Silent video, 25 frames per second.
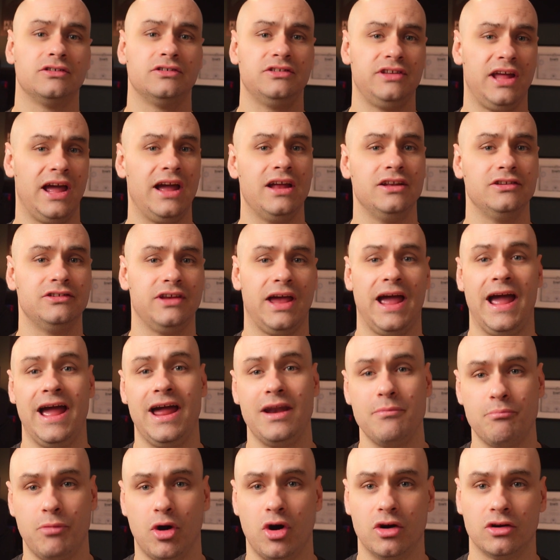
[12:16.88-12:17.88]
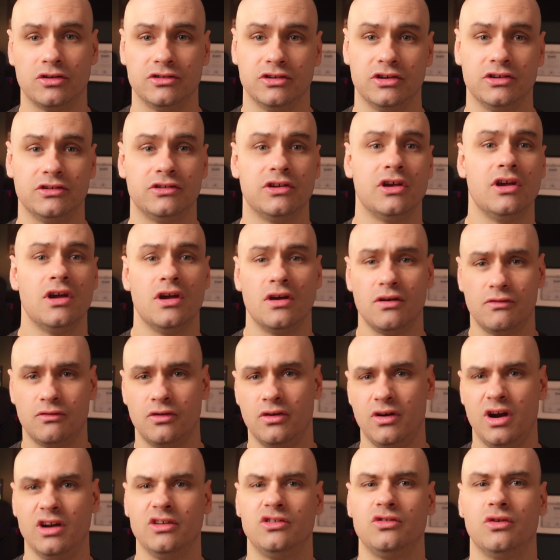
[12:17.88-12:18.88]
stands and boxes
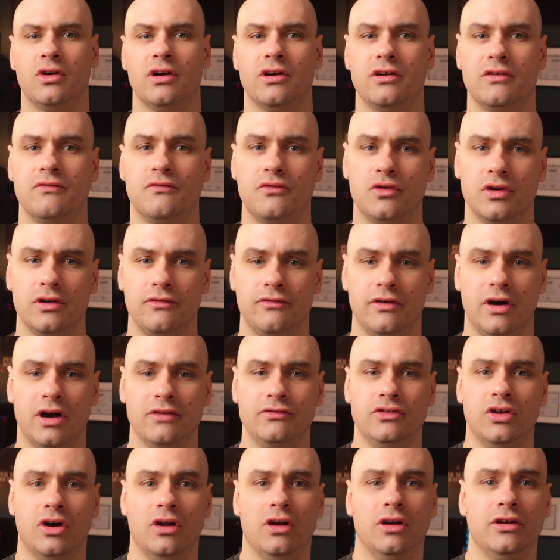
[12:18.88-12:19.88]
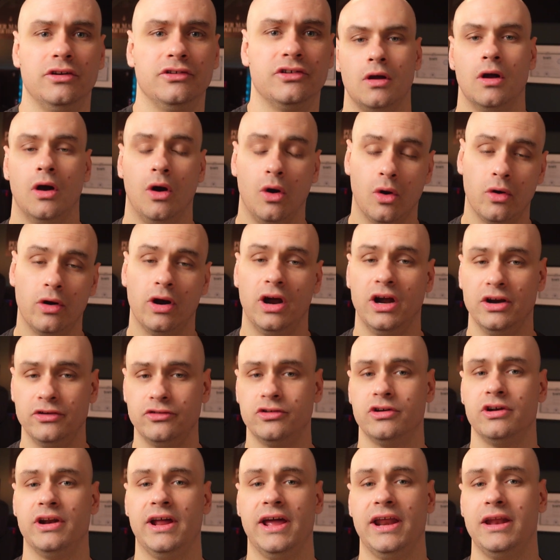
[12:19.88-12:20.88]
for around $245 or
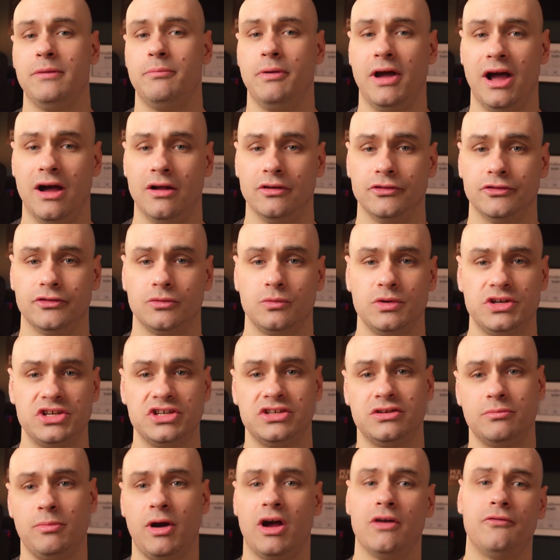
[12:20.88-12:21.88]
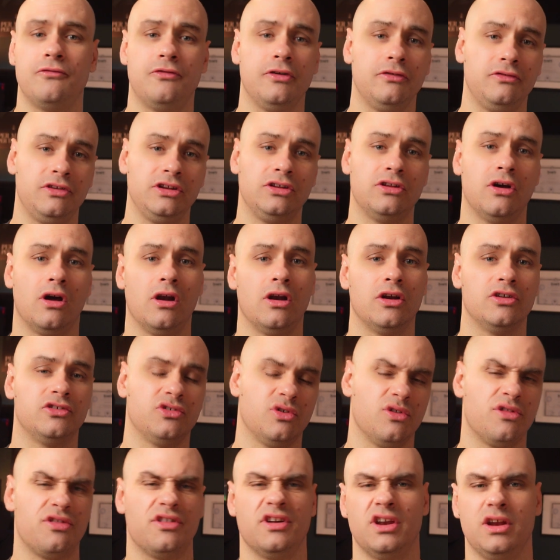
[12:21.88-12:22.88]
180 pounds, which is about $50
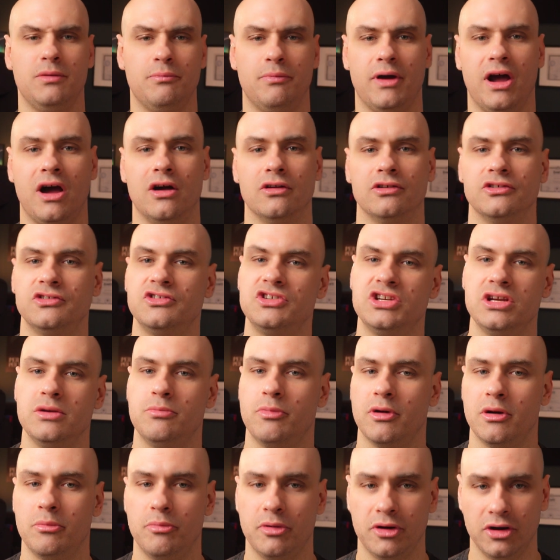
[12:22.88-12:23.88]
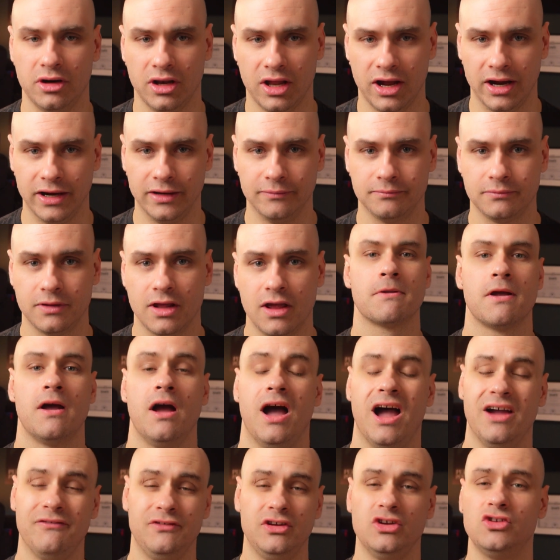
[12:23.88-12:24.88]
or 30 pounds cheaper per light.
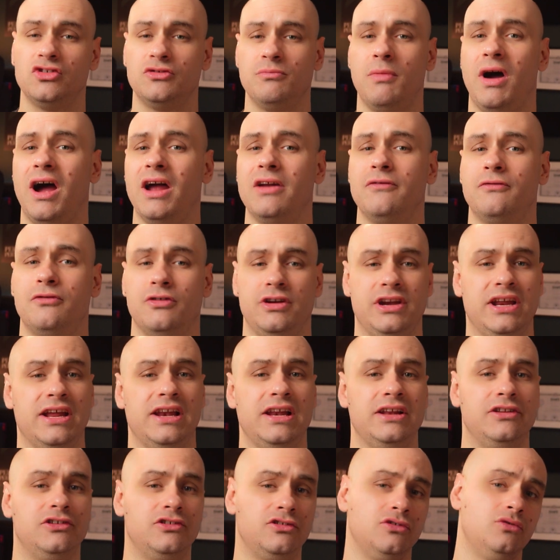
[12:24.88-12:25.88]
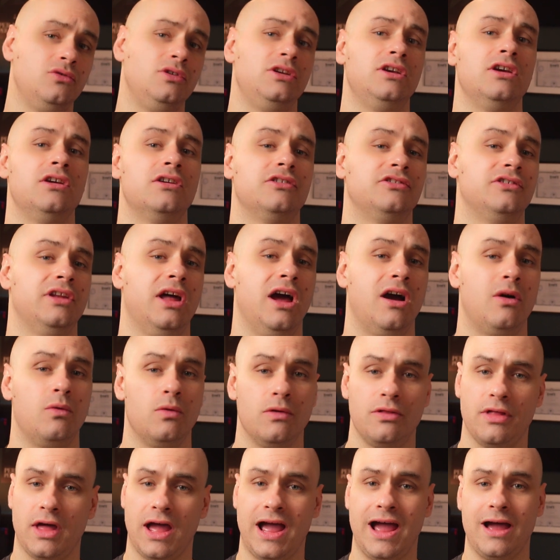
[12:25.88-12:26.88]
I've used mine for nearly 2 years now
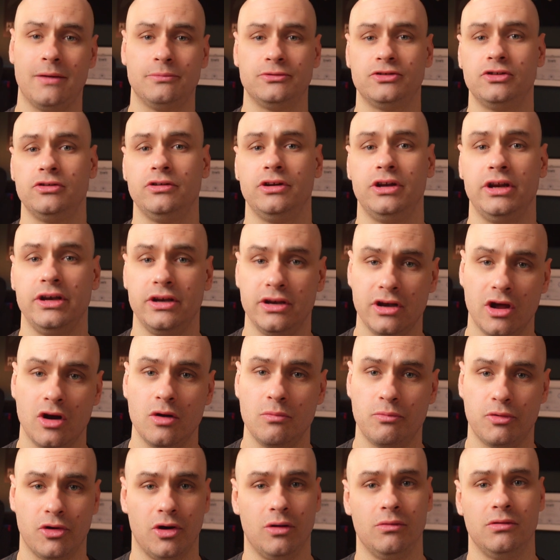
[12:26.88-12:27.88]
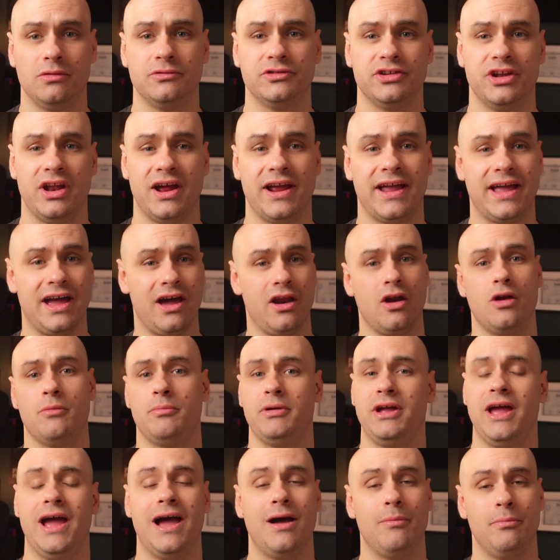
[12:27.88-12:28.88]
with absolutely no problems, and I cannot
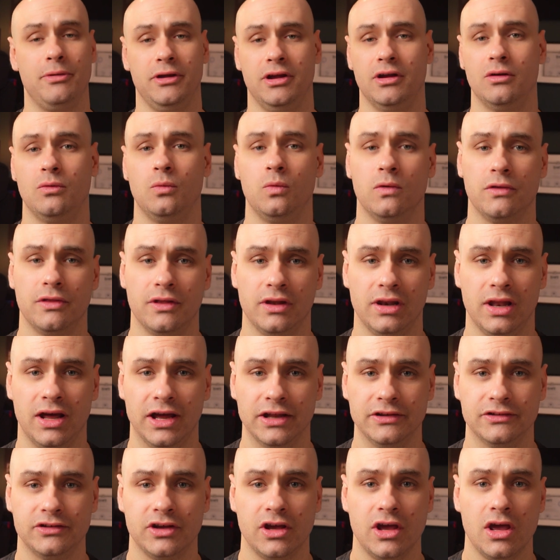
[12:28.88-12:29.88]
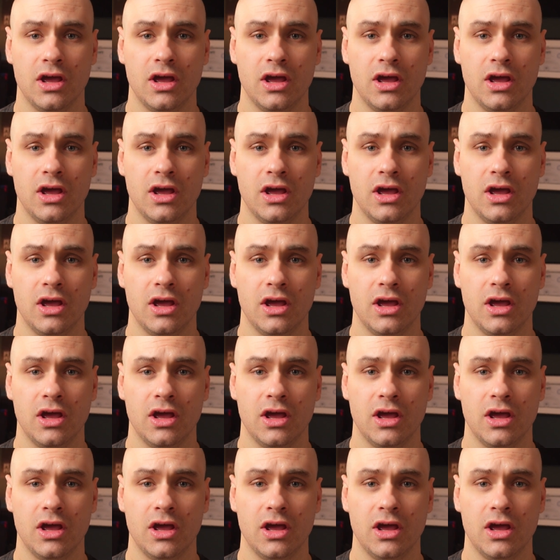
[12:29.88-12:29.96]
be happier with the lights.